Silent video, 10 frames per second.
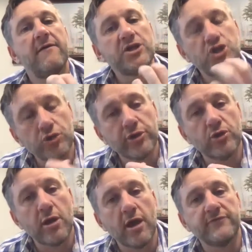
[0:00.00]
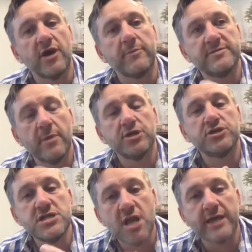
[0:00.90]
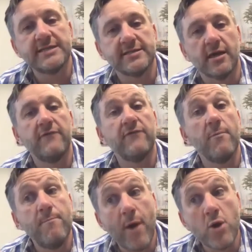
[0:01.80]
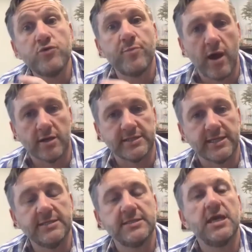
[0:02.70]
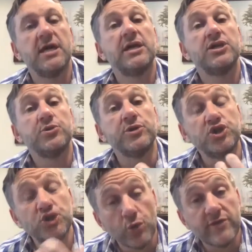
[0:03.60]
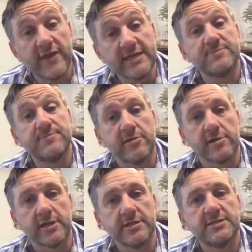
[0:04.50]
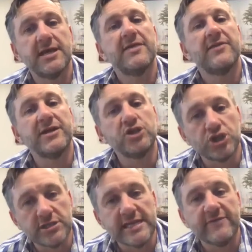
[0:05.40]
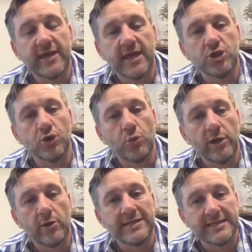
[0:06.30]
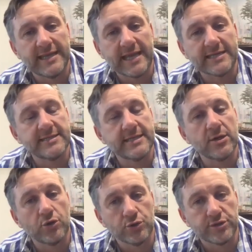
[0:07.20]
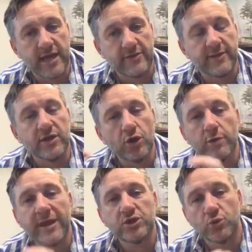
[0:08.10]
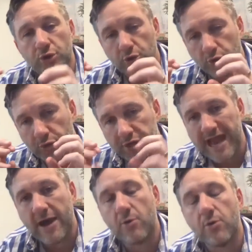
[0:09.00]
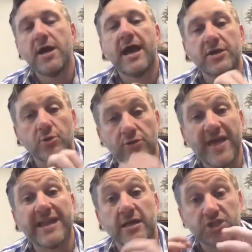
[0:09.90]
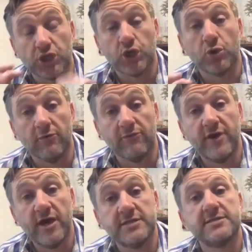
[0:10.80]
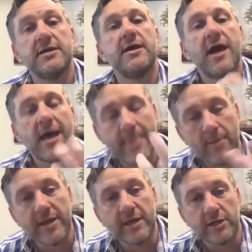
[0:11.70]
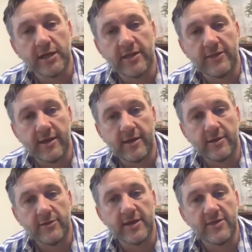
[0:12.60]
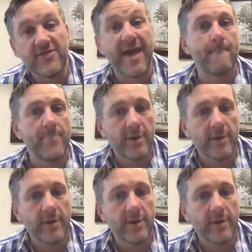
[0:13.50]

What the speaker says: during your lifetime is much nicer for both parties to enjoy the experience than just leaving it in your will as a legacy on your death. Now, you've got to make sure your now and your then are secure first, and then we can look at the then.